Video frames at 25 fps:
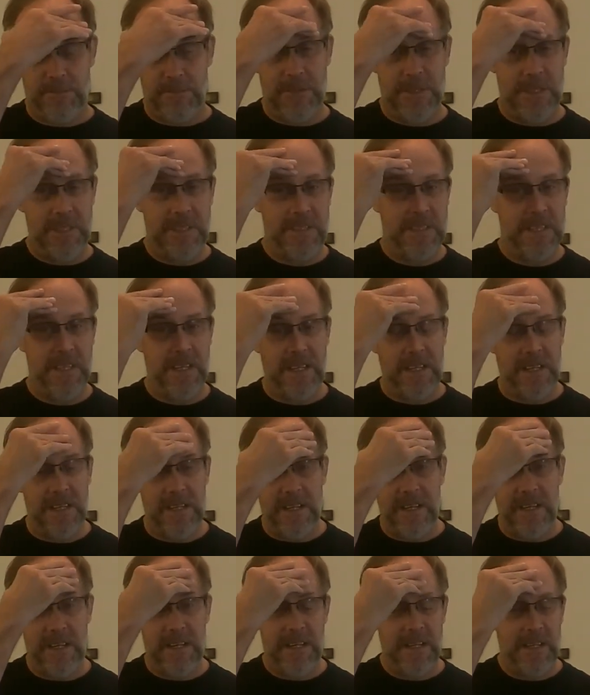but
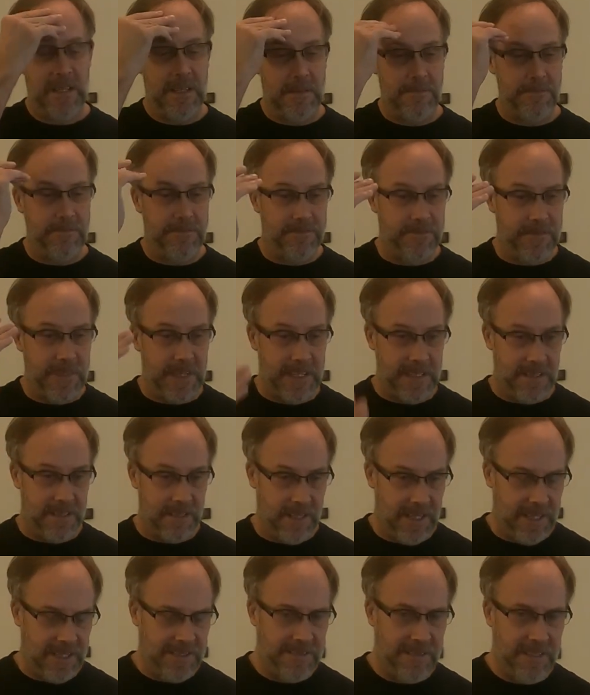uh, uh, and the
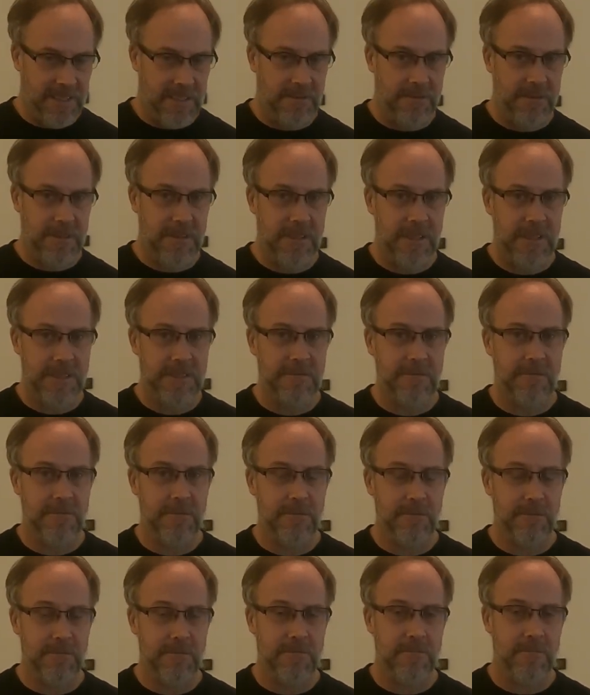last thing I want to let
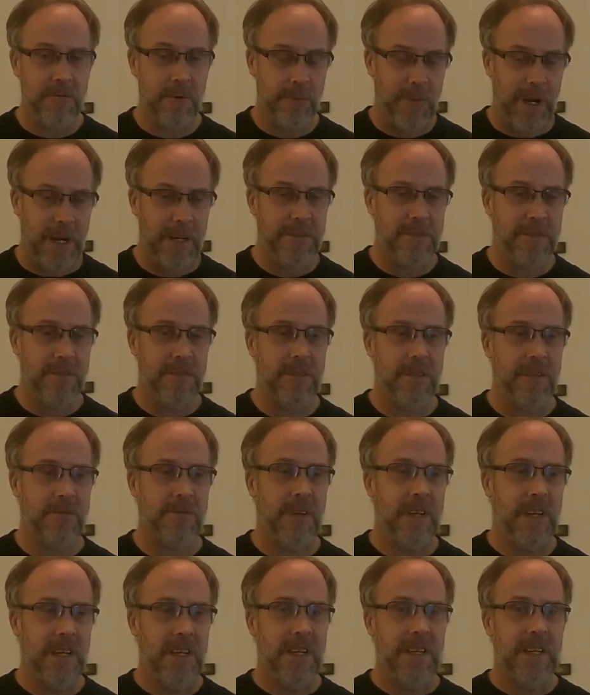you remind you
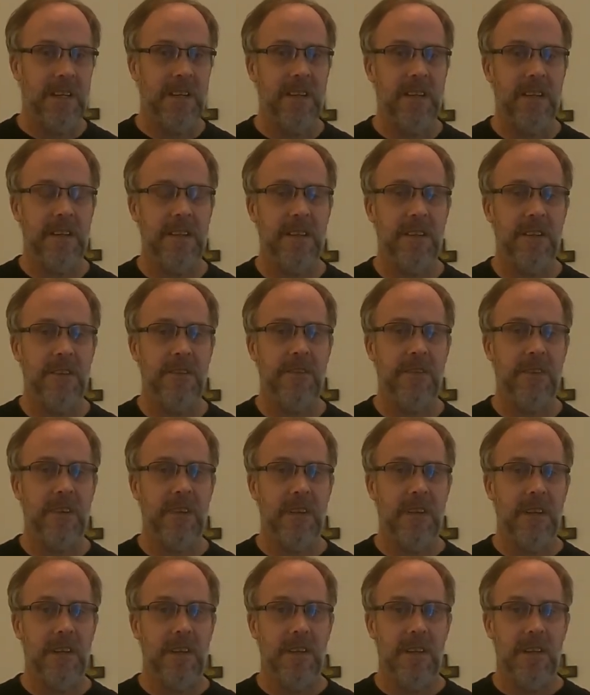of is
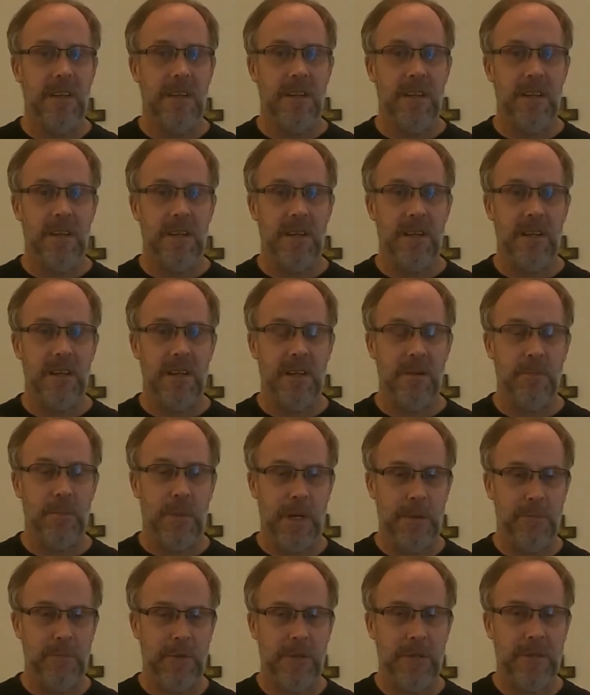uh,
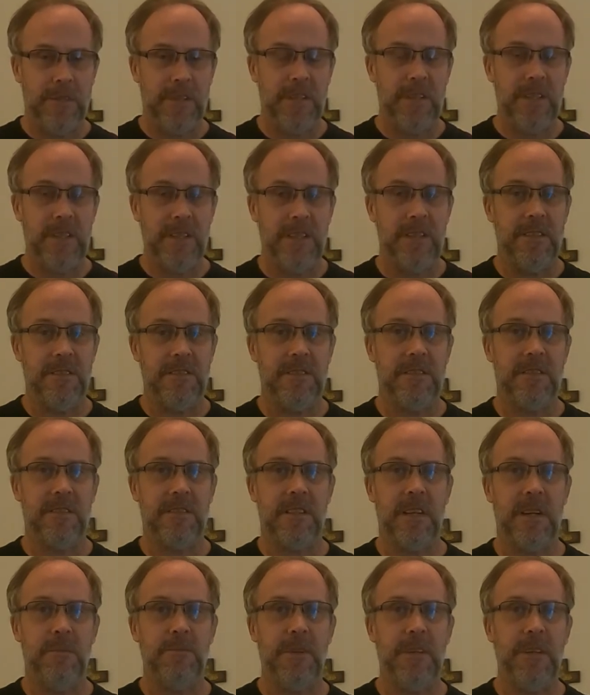my birthday is
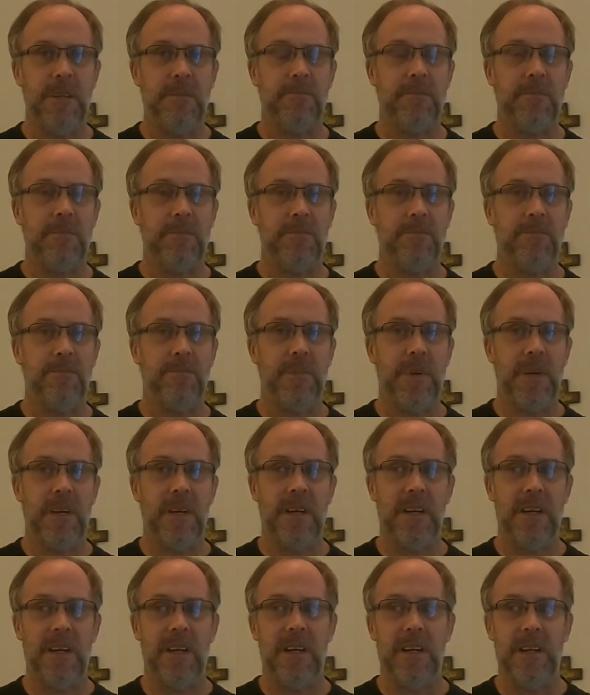coming up
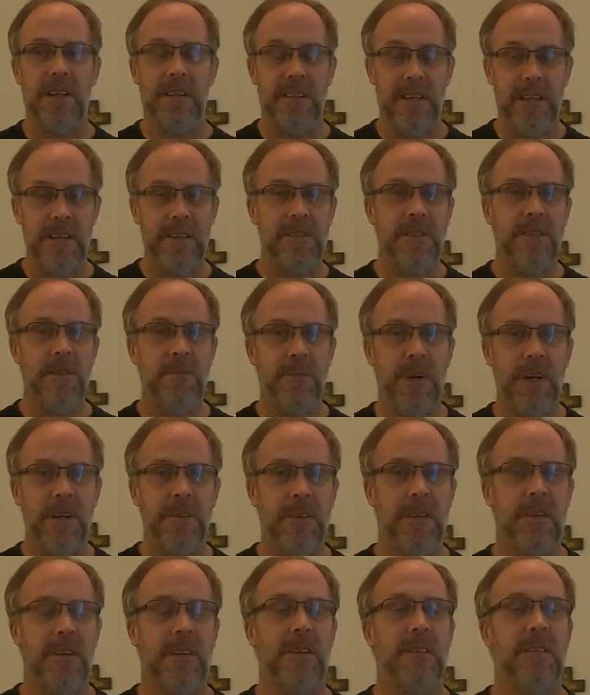at the end of the
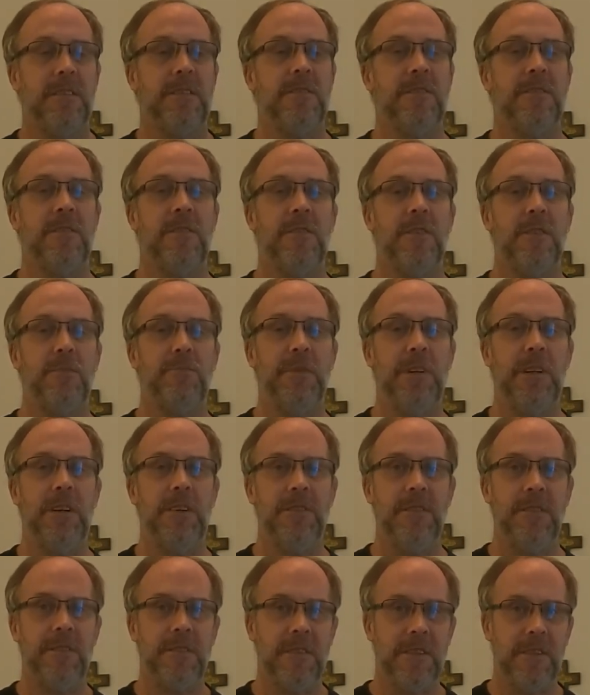month, so it'll be
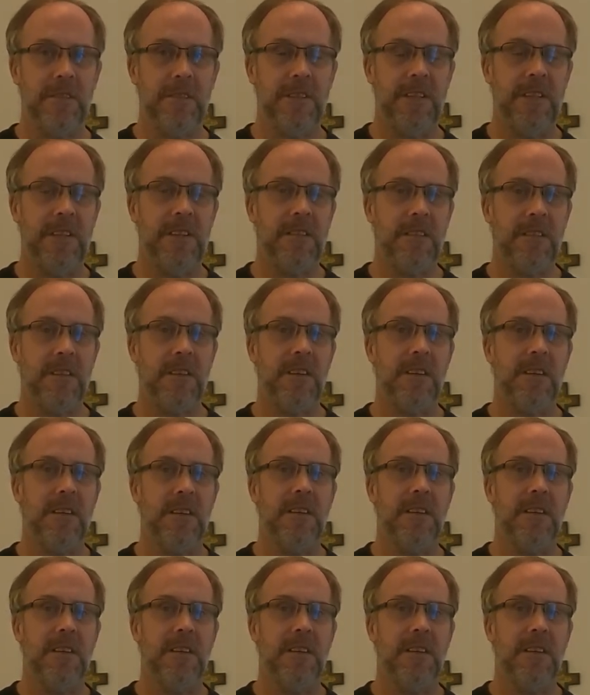on the 30th.